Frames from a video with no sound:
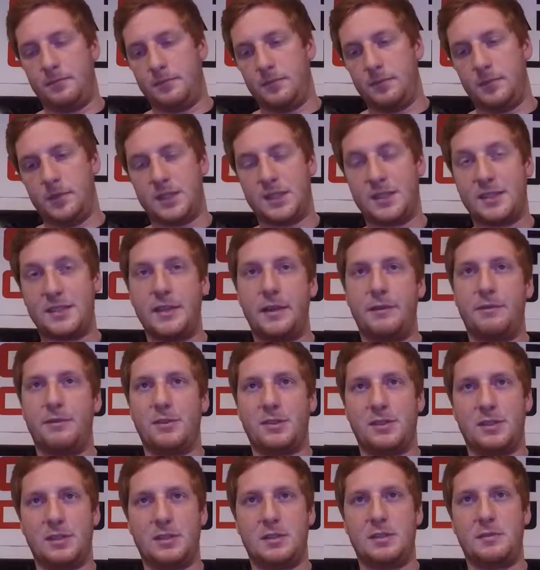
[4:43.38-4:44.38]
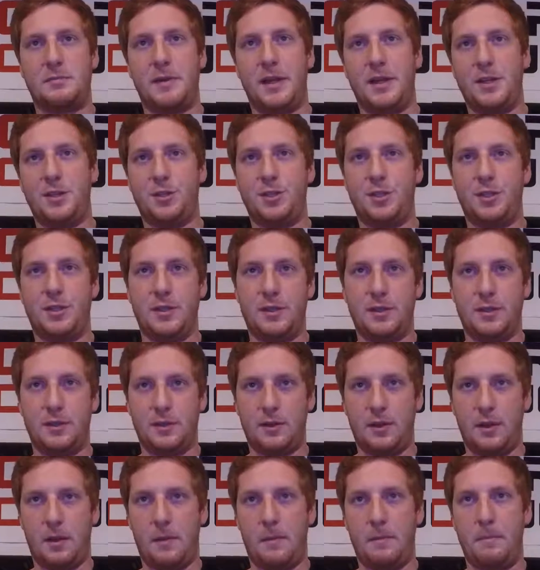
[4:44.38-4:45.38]
stiffer
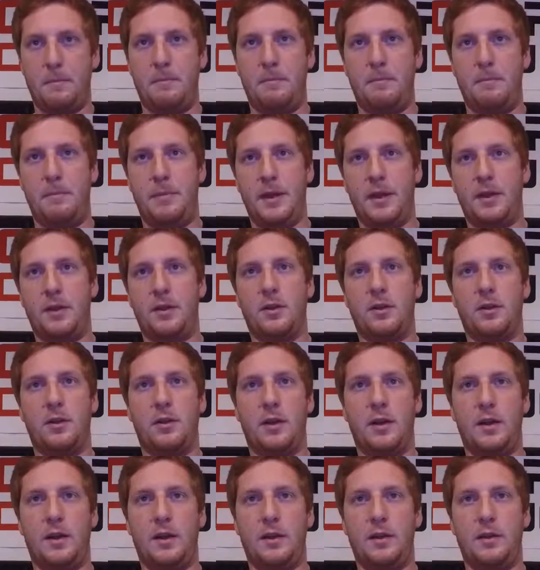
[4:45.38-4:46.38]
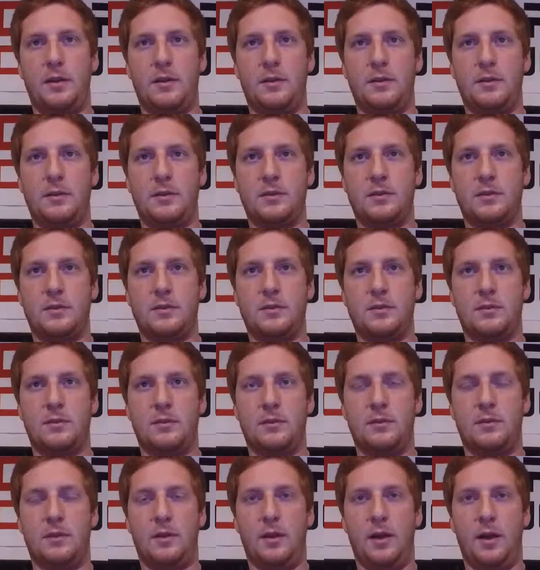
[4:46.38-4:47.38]
suspension, bigger
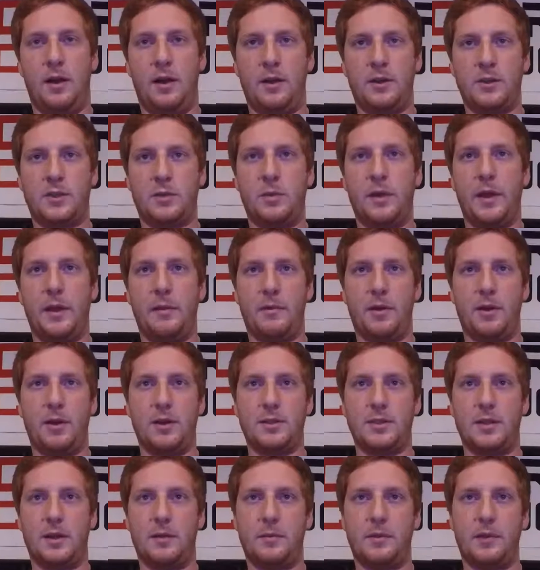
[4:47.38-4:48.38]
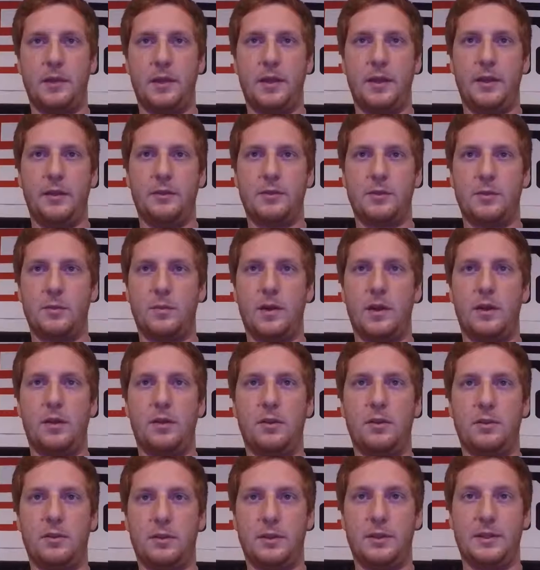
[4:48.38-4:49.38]
sway bars, I believe, as well,
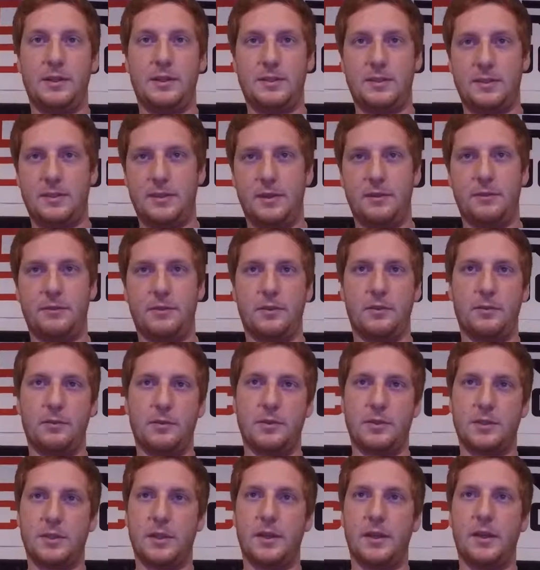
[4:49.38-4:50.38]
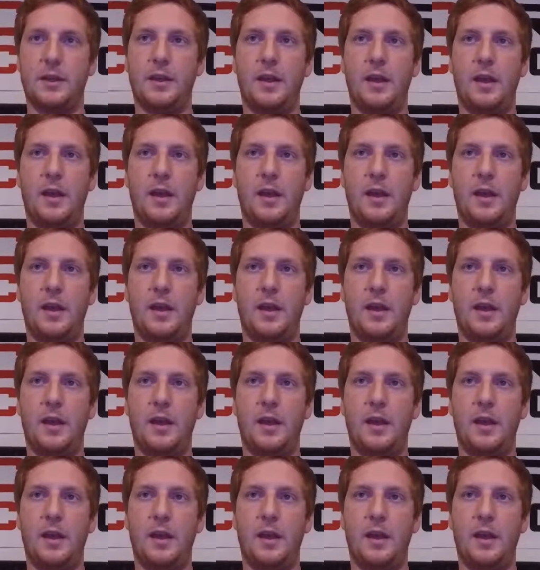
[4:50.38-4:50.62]
or at least stiffer, we'll say.